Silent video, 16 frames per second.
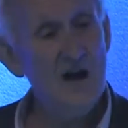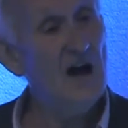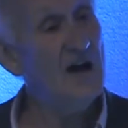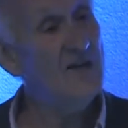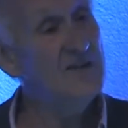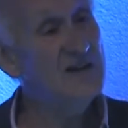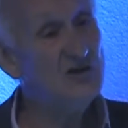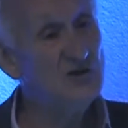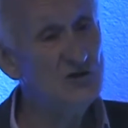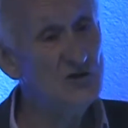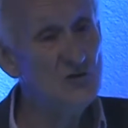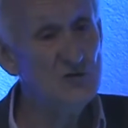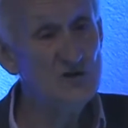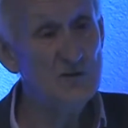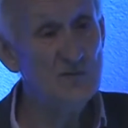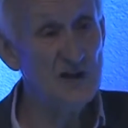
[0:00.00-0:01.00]
and they
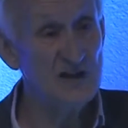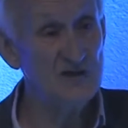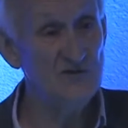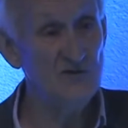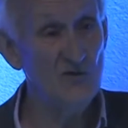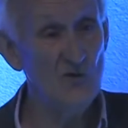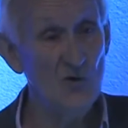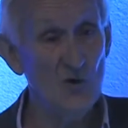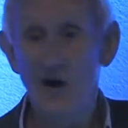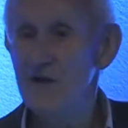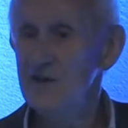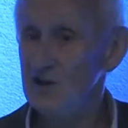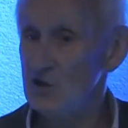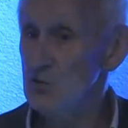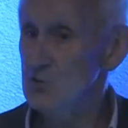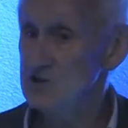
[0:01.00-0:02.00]
choose the best 4. And
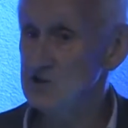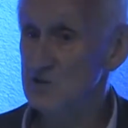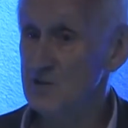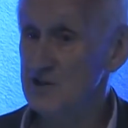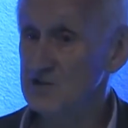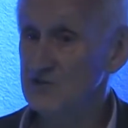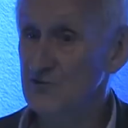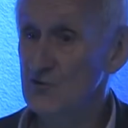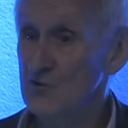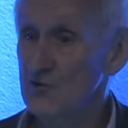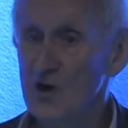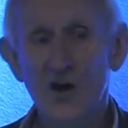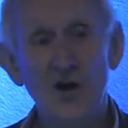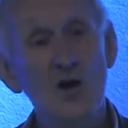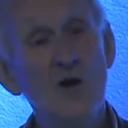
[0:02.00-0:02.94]
they know which the best 4 are